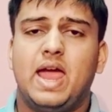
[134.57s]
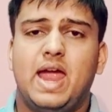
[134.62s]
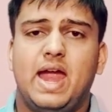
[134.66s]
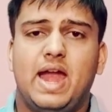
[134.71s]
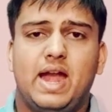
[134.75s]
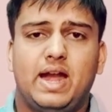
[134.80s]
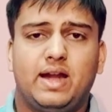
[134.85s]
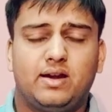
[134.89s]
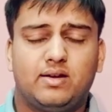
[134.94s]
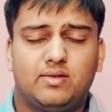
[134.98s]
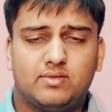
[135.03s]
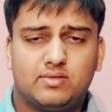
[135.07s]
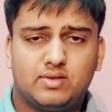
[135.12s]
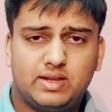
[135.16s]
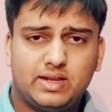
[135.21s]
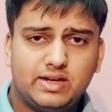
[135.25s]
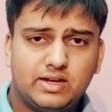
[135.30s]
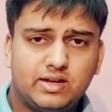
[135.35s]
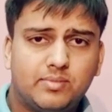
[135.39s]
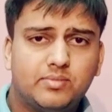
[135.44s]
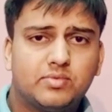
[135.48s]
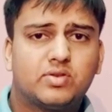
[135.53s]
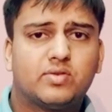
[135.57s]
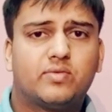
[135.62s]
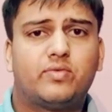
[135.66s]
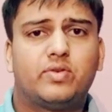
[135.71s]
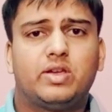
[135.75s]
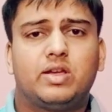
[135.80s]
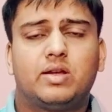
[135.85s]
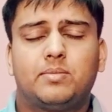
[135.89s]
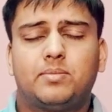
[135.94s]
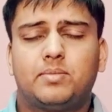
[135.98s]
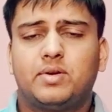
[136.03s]
And in terms of
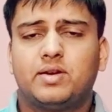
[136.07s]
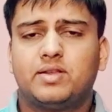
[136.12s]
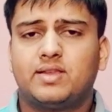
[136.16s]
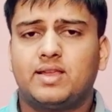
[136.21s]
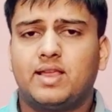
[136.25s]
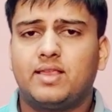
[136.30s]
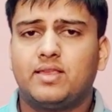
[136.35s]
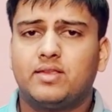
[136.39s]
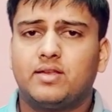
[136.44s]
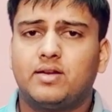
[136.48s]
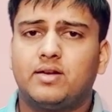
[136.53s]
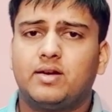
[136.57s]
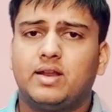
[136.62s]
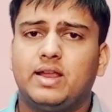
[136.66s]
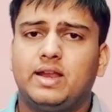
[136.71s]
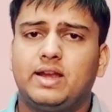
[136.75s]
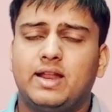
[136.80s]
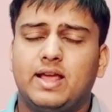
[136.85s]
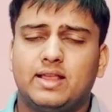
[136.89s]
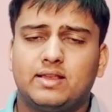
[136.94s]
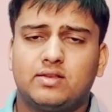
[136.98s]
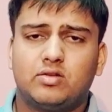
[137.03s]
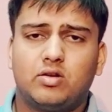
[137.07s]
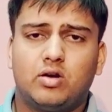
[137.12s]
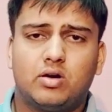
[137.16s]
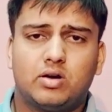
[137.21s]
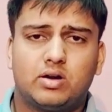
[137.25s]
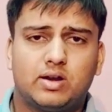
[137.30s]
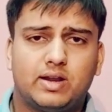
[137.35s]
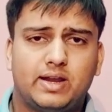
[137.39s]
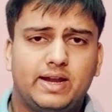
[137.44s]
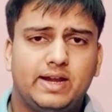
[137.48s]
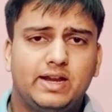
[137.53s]
fingerprint sensor, it has
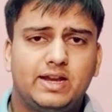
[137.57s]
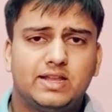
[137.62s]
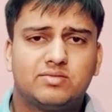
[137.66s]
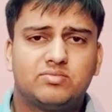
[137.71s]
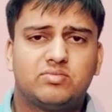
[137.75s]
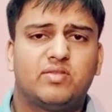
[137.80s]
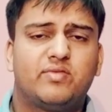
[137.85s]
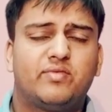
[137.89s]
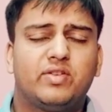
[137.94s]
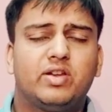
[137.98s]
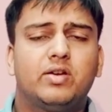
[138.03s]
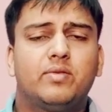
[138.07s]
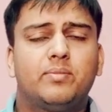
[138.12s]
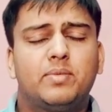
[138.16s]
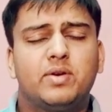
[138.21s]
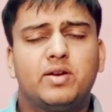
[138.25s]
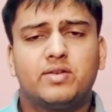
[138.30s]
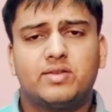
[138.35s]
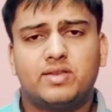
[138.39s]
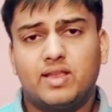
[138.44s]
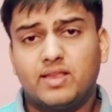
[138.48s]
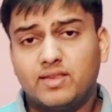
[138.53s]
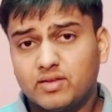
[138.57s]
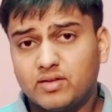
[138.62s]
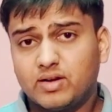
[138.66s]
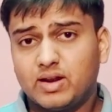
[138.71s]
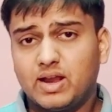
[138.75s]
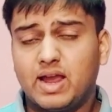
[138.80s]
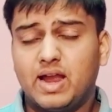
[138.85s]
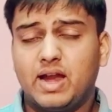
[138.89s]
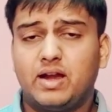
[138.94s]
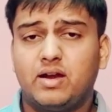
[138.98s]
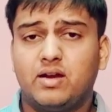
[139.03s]
got in-display fingerprint
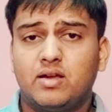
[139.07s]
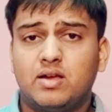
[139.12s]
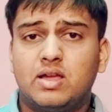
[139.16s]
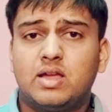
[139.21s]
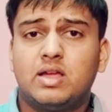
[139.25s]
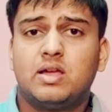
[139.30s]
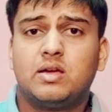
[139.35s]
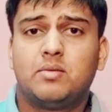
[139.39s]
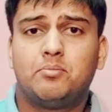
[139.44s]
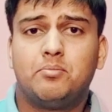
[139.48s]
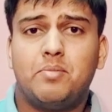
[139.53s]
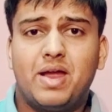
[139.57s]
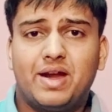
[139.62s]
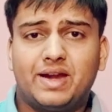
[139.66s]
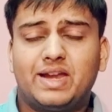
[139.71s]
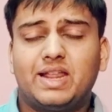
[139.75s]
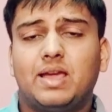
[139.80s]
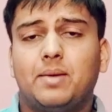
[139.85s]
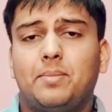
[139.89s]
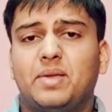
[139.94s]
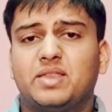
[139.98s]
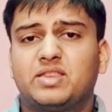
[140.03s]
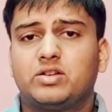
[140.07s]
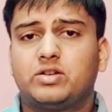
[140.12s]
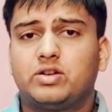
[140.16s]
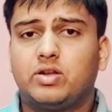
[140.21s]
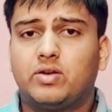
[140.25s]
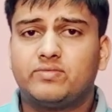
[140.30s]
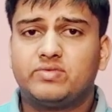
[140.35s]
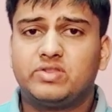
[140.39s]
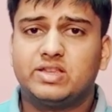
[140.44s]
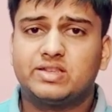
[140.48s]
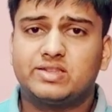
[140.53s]
sensor, and battery
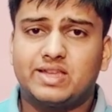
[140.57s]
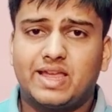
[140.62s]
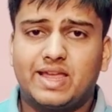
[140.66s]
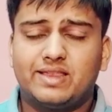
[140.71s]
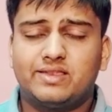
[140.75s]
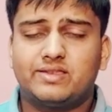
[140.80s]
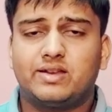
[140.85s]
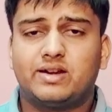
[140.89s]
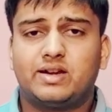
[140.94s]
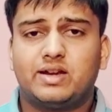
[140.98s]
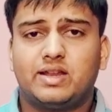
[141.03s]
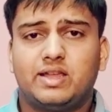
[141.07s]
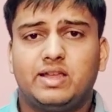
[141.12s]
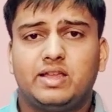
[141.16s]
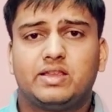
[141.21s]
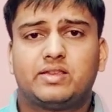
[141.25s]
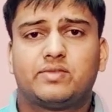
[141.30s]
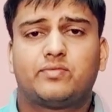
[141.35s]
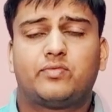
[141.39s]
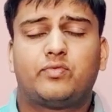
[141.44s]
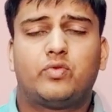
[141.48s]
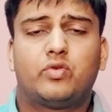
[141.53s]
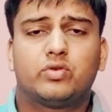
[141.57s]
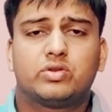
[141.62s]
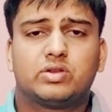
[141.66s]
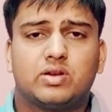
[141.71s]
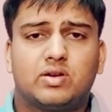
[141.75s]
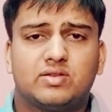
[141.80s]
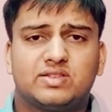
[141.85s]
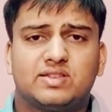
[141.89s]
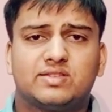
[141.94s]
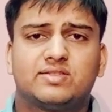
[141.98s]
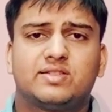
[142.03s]
capacity of this handset is
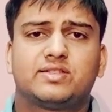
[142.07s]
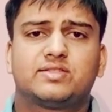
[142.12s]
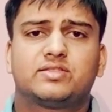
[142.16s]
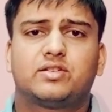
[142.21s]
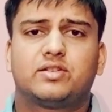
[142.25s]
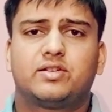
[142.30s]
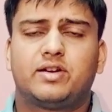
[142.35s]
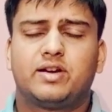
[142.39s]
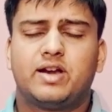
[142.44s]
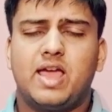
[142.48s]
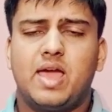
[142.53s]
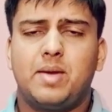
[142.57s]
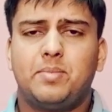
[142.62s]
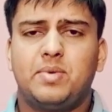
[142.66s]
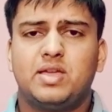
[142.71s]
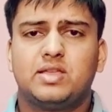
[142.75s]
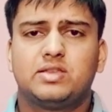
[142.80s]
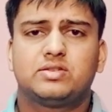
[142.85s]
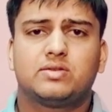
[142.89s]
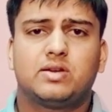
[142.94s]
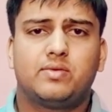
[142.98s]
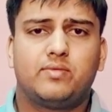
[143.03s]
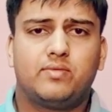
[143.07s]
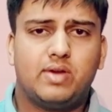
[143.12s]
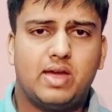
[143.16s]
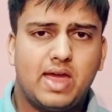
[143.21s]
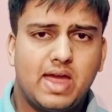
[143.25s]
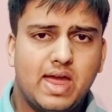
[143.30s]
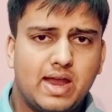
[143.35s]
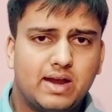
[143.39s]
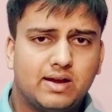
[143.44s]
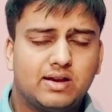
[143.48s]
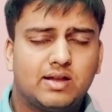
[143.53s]
4600 mAh
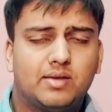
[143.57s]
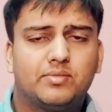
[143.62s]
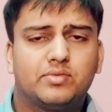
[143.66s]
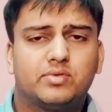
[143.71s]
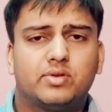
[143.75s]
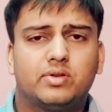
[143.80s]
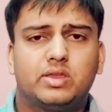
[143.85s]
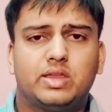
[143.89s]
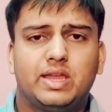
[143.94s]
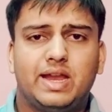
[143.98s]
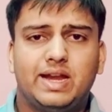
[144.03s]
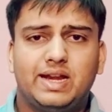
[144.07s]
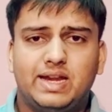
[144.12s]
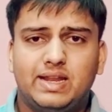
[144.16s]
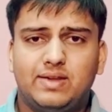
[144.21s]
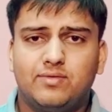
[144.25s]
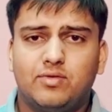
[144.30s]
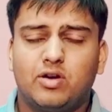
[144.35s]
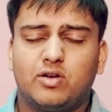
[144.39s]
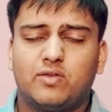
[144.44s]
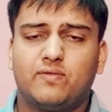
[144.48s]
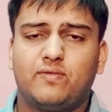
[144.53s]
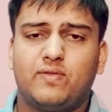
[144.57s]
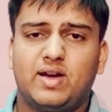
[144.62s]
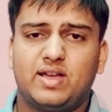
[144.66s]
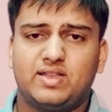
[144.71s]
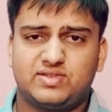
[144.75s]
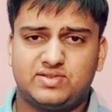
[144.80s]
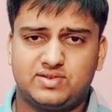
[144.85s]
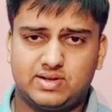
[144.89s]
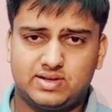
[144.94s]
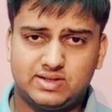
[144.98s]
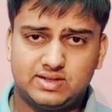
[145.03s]
and comes with 80 watt
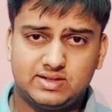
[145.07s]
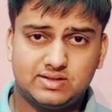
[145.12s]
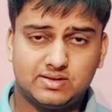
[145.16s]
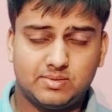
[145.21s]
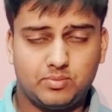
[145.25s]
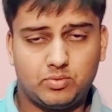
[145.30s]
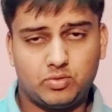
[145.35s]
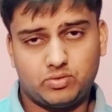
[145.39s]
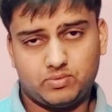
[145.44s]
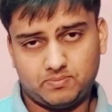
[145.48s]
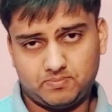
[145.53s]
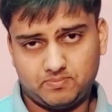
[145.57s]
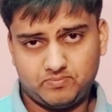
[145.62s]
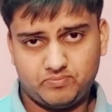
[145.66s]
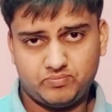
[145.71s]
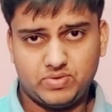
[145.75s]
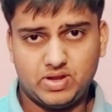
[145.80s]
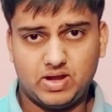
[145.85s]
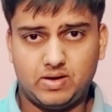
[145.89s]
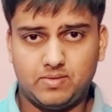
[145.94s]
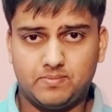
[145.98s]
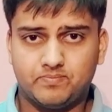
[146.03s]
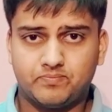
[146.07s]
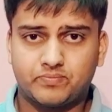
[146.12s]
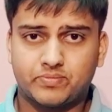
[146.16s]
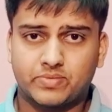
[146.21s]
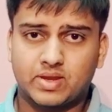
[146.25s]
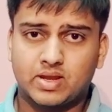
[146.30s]
fast charging support. Now